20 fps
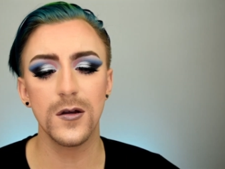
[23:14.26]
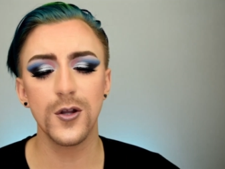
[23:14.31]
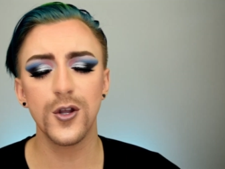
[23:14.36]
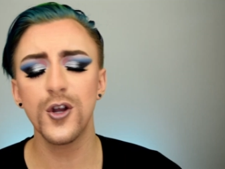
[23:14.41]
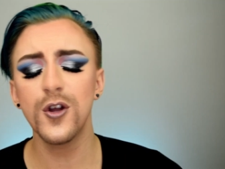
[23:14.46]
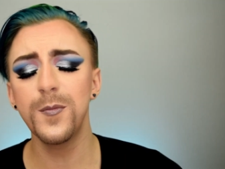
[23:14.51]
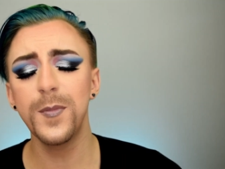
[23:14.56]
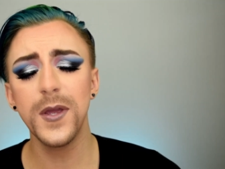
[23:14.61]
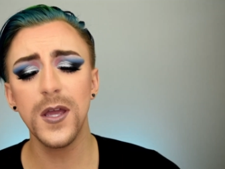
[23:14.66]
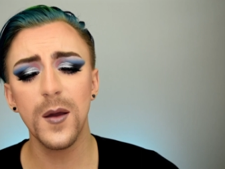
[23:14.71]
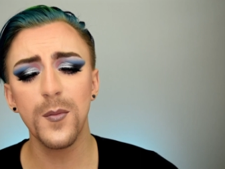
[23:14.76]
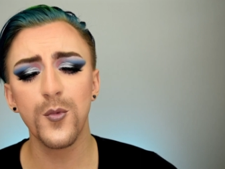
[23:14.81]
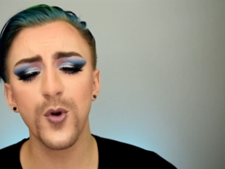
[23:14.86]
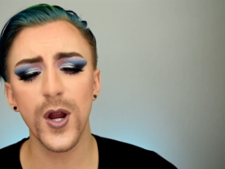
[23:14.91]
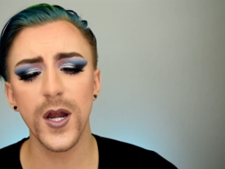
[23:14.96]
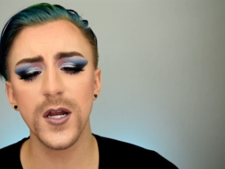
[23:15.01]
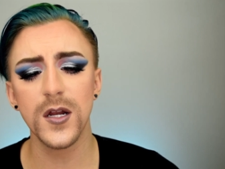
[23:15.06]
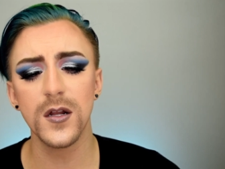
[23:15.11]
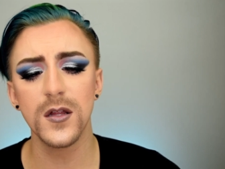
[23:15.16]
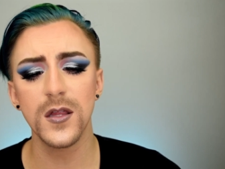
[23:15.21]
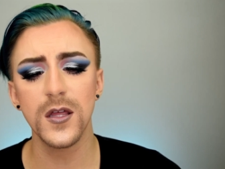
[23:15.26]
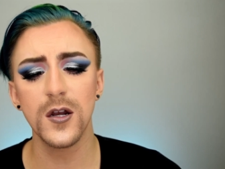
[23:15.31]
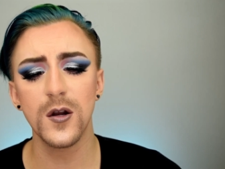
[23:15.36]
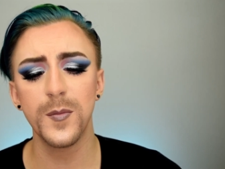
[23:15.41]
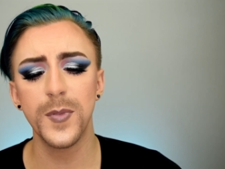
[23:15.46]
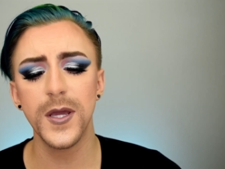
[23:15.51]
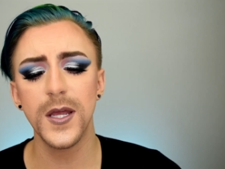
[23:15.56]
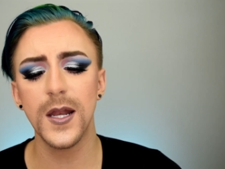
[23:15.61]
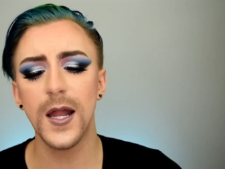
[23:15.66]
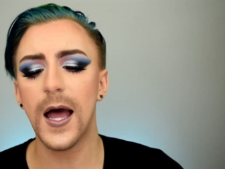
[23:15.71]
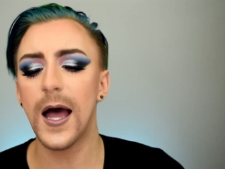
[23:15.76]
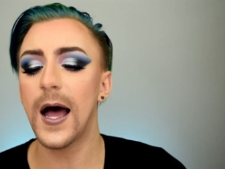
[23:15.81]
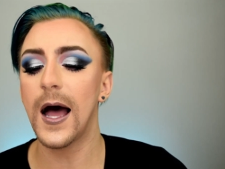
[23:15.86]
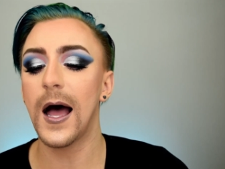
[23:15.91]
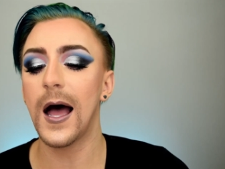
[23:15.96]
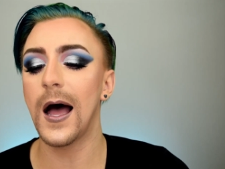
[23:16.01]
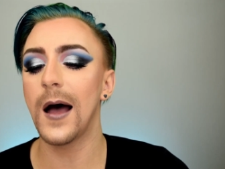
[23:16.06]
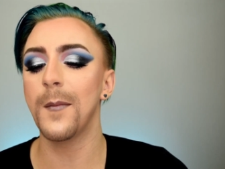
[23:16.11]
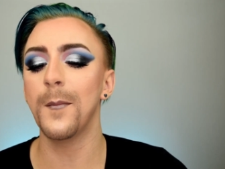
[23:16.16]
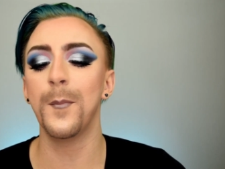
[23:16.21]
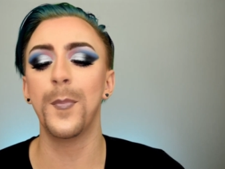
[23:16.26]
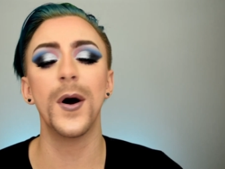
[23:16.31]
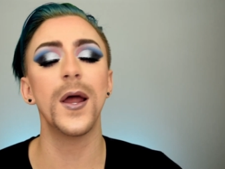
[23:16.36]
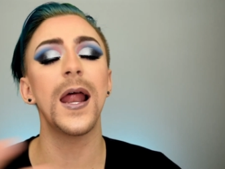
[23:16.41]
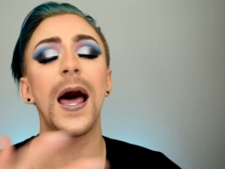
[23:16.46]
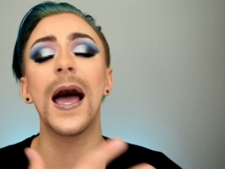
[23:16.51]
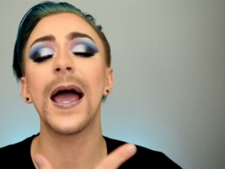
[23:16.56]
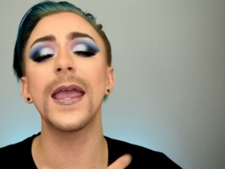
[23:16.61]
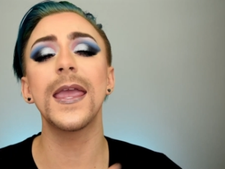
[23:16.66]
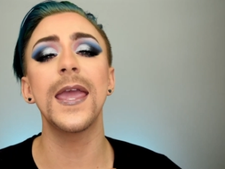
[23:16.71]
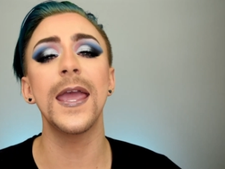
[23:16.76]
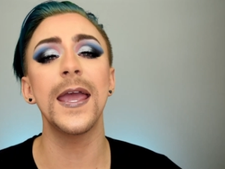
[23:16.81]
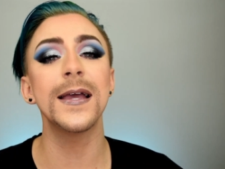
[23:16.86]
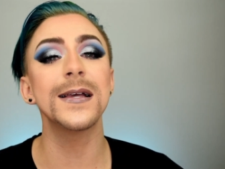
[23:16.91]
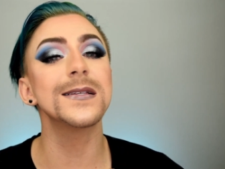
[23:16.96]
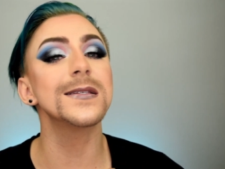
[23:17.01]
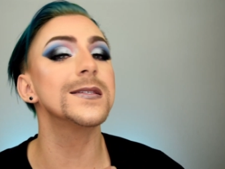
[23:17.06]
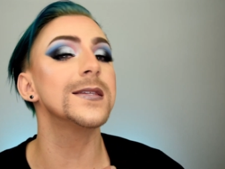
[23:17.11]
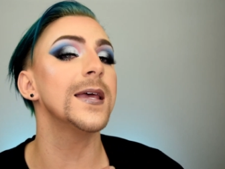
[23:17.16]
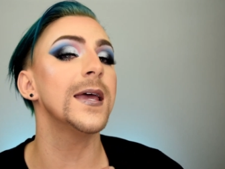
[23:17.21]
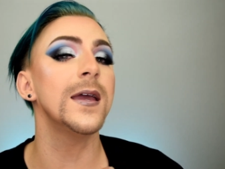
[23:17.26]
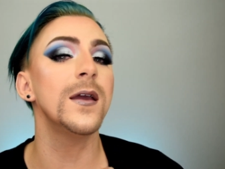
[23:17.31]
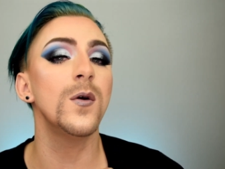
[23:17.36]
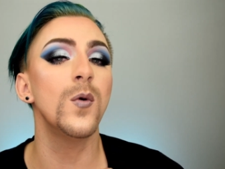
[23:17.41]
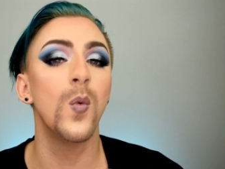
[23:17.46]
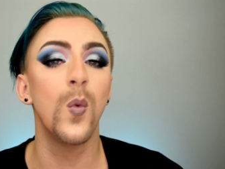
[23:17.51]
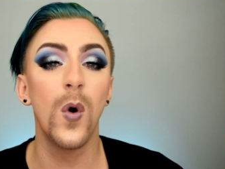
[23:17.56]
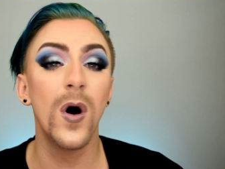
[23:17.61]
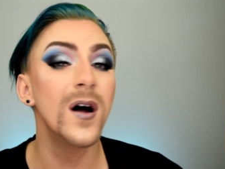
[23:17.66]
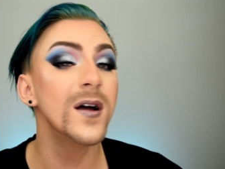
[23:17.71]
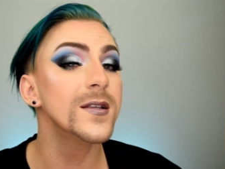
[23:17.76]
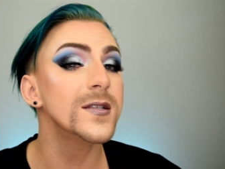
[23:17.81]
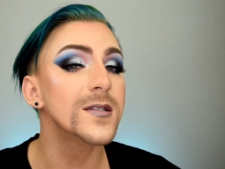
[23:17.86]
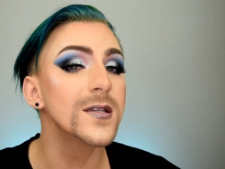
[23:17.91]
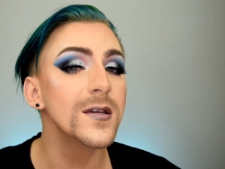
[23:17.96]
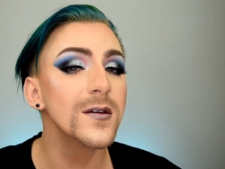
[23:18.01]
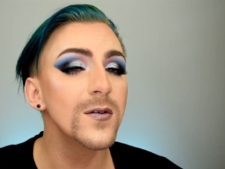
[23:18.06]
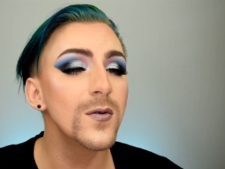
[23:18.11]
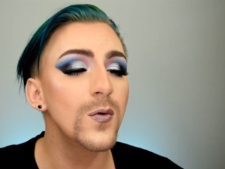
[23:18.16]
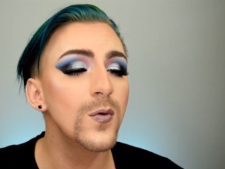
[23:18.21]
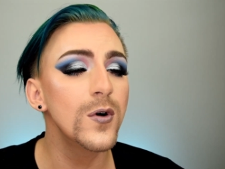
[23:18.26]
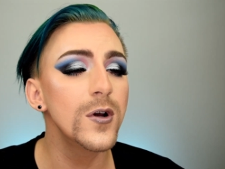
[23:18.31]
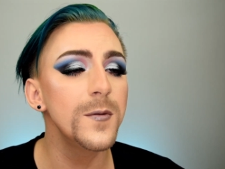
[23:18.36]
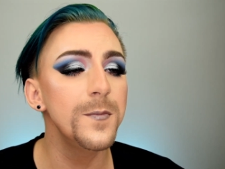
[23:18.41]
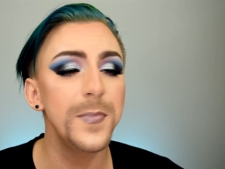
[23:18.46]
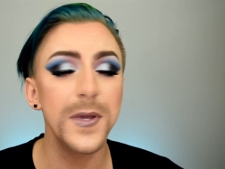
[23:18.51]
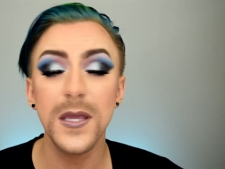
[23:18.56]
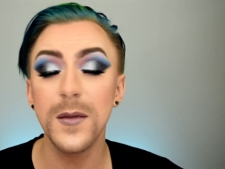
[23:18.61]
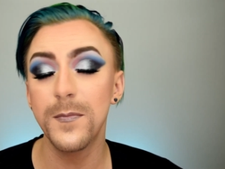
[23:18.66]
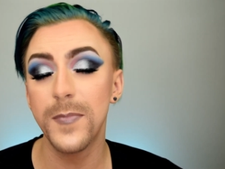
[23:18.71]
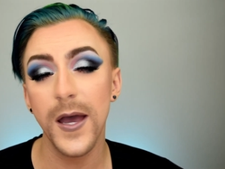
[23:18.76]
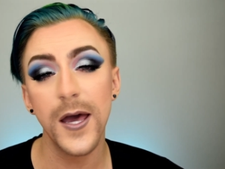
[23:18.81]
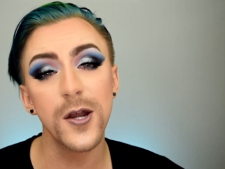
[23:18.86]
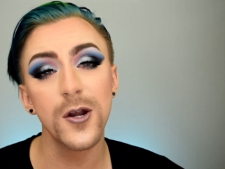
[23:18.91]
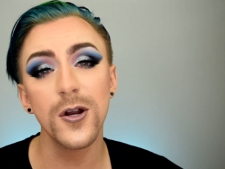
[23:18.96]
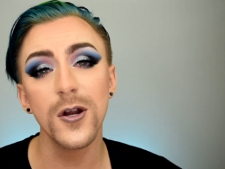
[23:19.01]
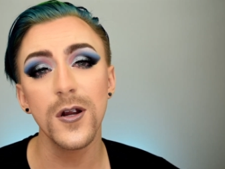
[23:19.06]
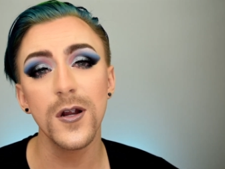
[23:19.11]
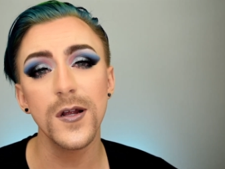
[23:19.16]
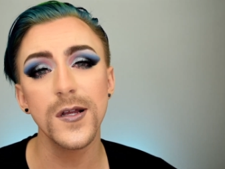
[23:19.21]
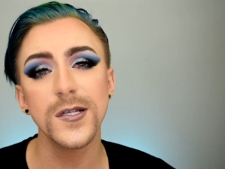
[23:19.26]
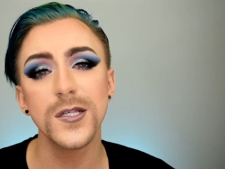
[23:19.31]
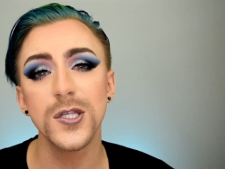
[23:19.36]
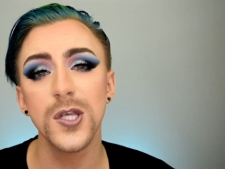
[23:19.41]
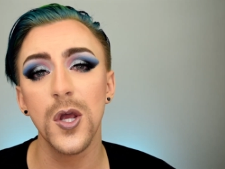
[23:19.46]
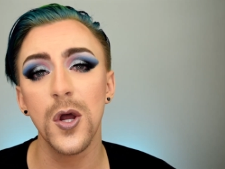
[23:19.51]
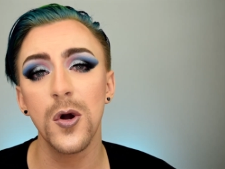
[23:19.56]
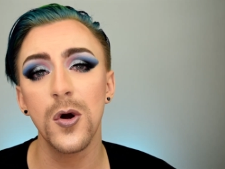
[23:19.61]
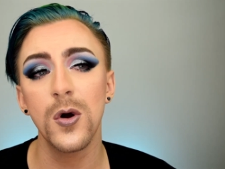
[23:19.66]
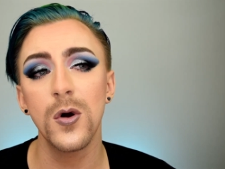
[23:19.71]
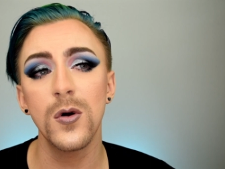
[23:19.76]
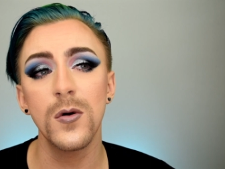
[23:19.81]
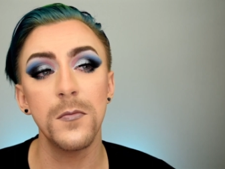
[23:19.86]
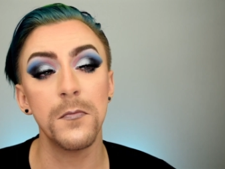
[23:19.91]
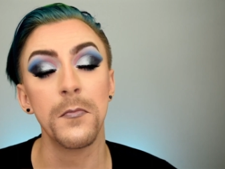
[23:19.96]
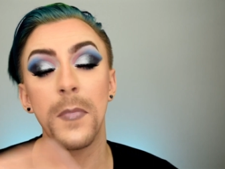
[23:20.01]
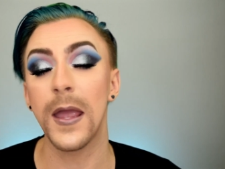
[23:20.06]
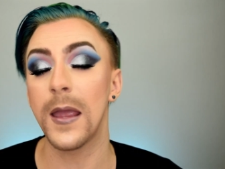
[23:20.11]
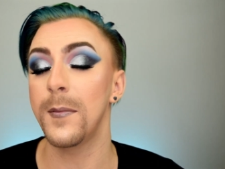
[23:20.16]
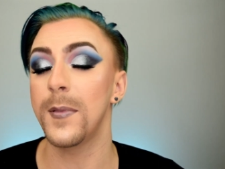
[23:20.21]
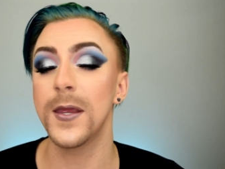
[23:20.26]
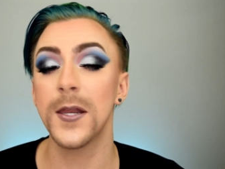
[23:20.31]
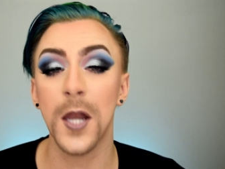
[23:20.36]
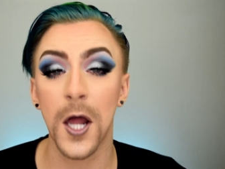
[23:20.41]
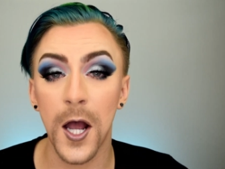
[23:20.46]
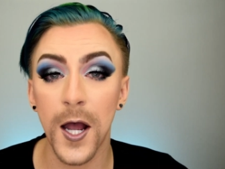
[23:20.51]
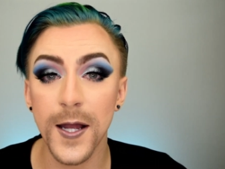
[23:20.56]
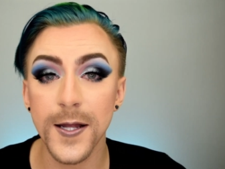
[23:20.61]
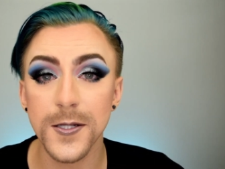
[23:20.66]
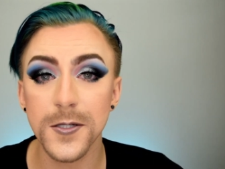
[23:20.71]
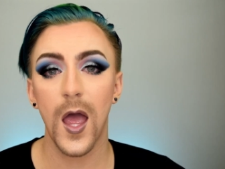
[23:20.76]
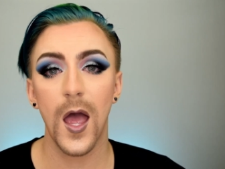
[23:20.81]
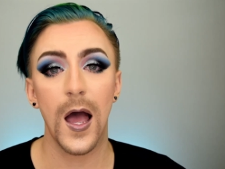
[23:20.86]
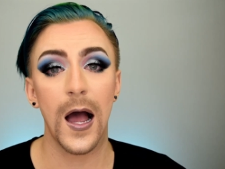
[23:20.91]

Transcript: could be upgraded a little bit, but I can't say what would be better, so maybe not.